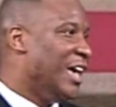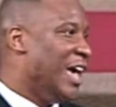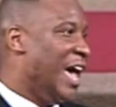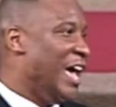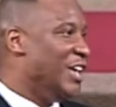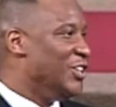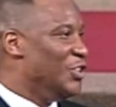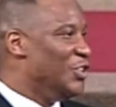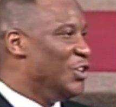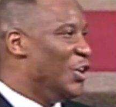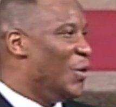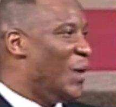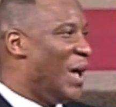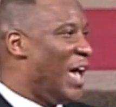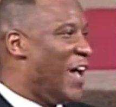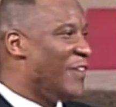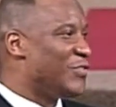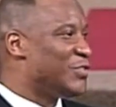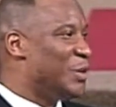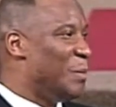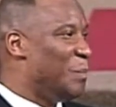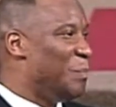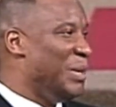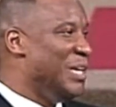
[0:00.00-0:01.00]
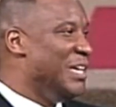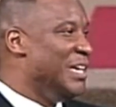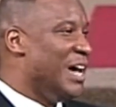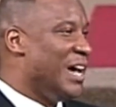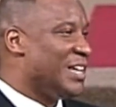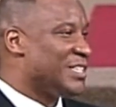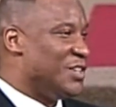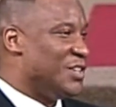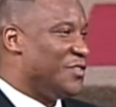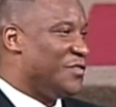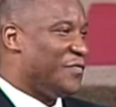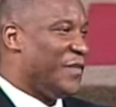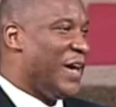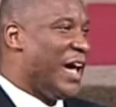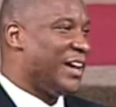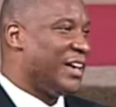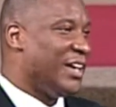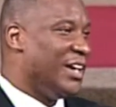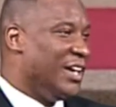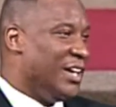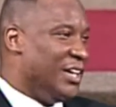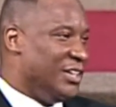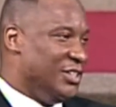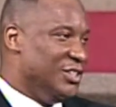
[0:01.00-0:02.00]
And you don't have to be us. In
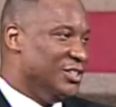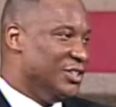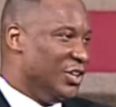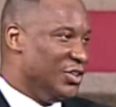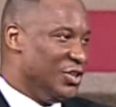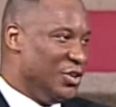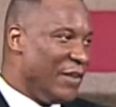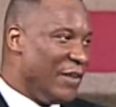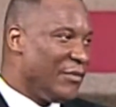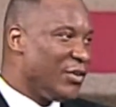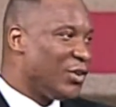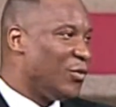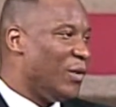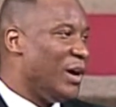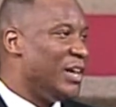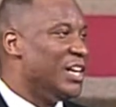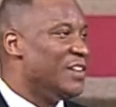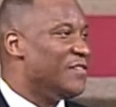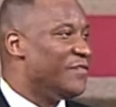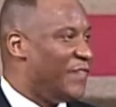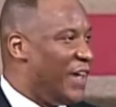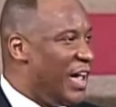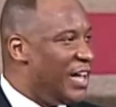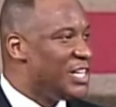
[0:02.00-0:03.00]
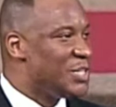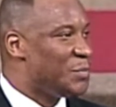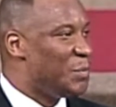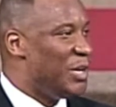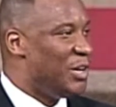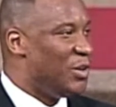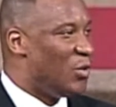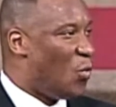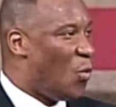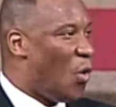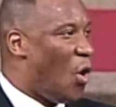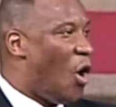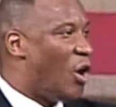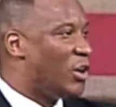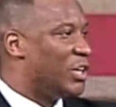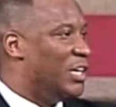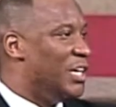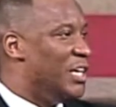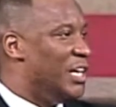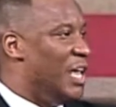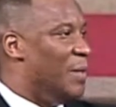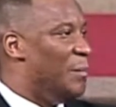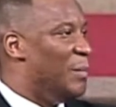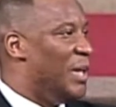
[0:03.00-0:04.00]
fact, you have a great advantage to be able to walk
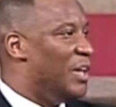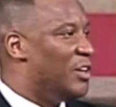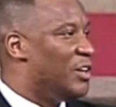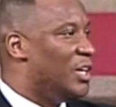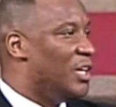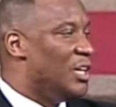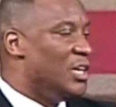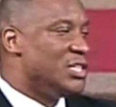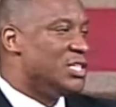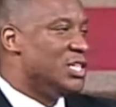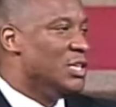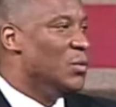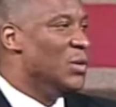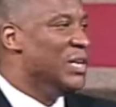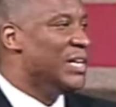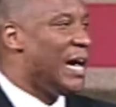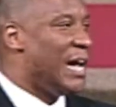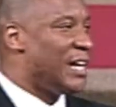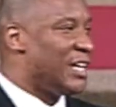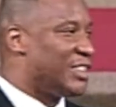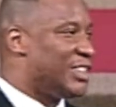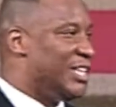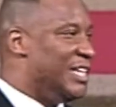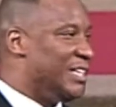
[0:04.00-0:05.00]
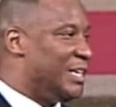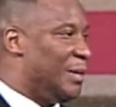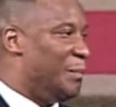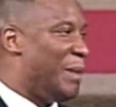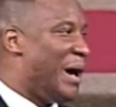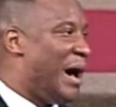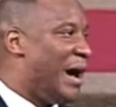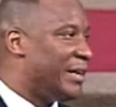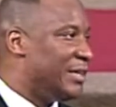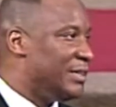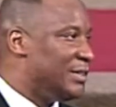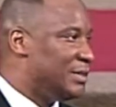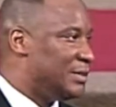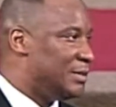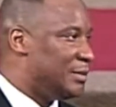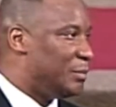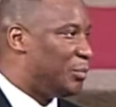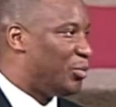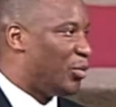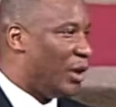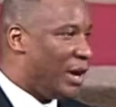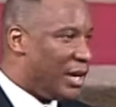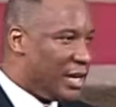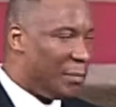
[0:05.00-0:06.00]
in and be able to see. We got to think about it
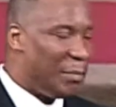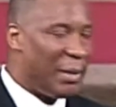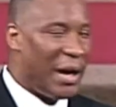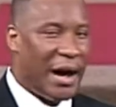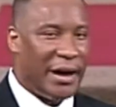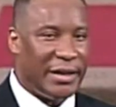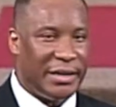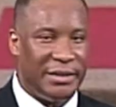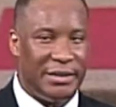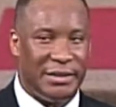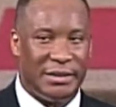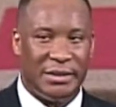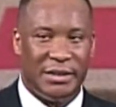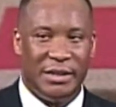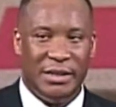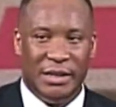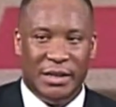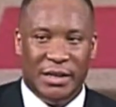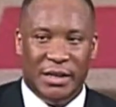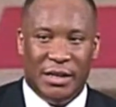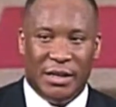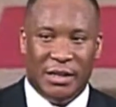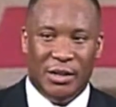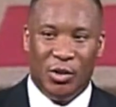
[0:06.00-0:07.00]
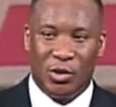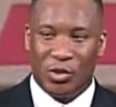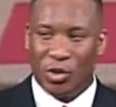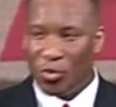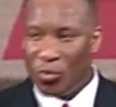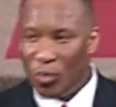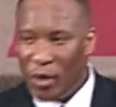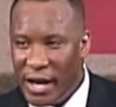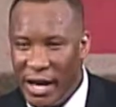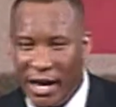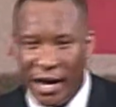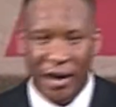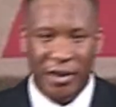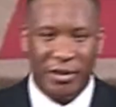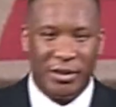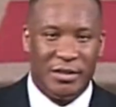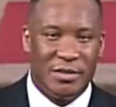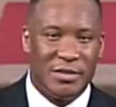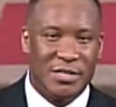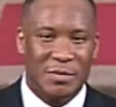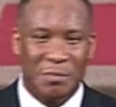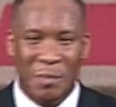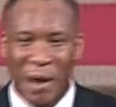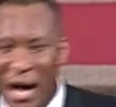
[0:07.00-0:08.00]
and pray about it and look around
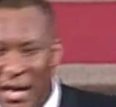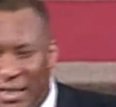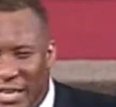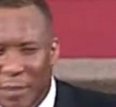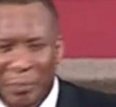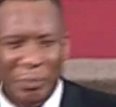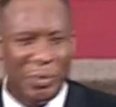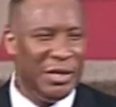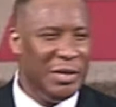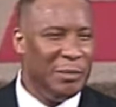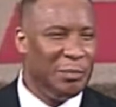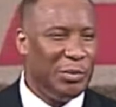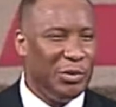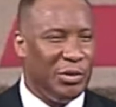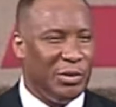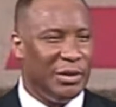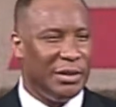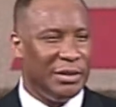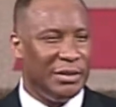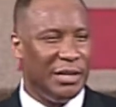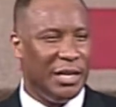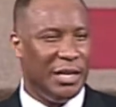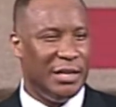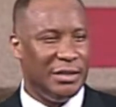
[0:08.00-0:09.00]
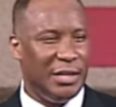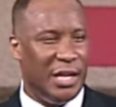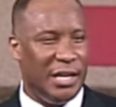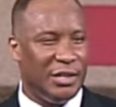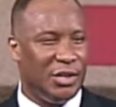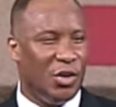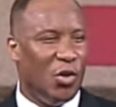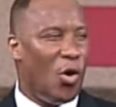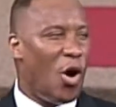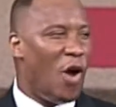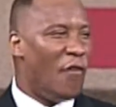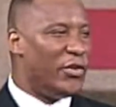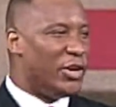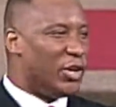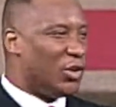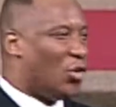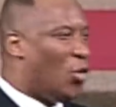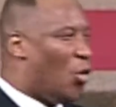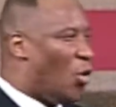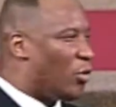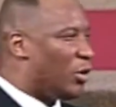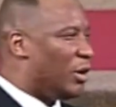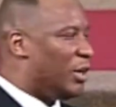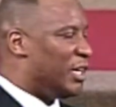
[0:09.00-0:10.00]
and smile at people and go off in a
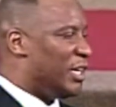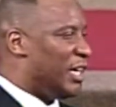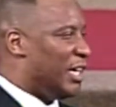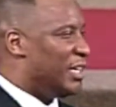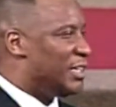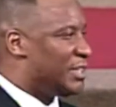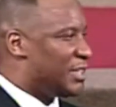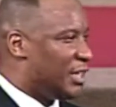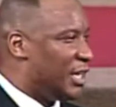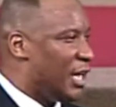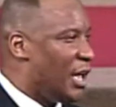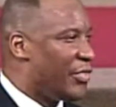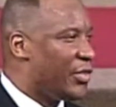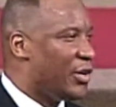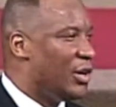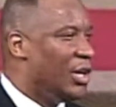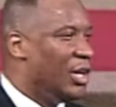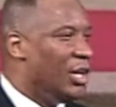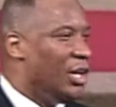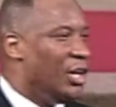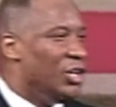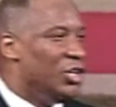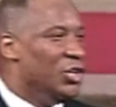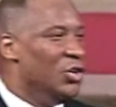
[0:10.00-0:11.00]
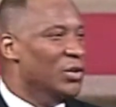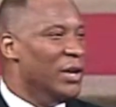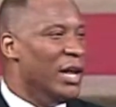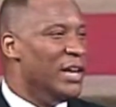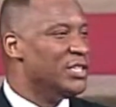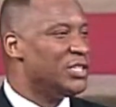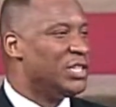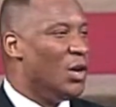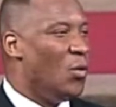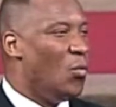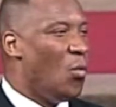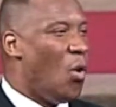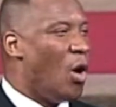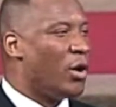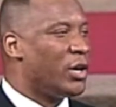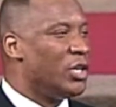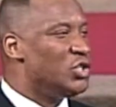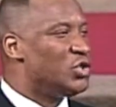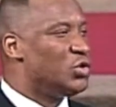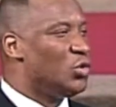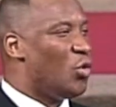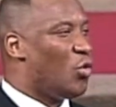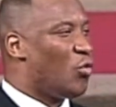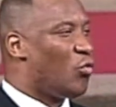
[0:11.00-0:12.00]
corner and get it together. You ladies can walk
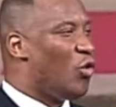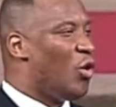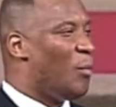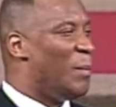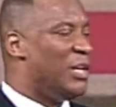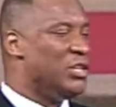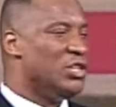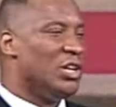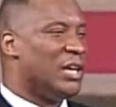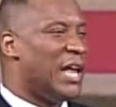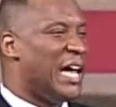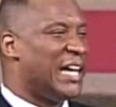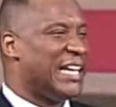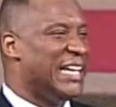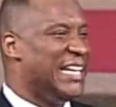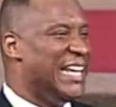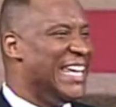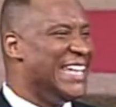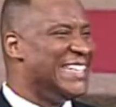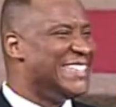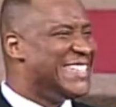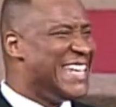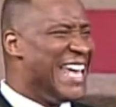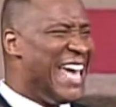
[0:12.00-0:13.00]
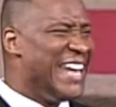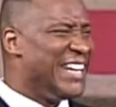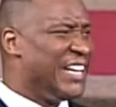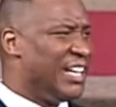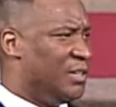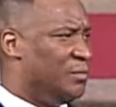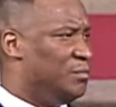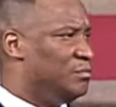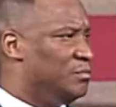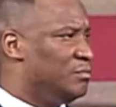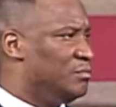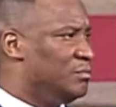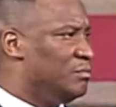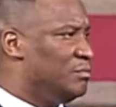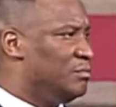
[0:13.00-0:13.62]
into a room and you're like an antenna.